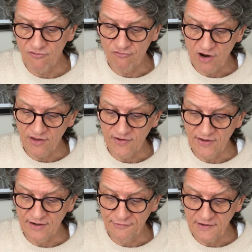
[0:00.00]
rather
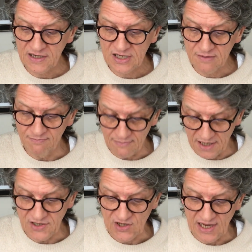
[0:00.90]
than a fixed
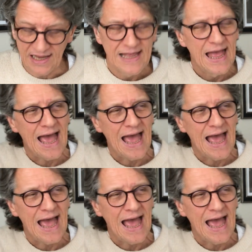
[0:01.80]
mindset,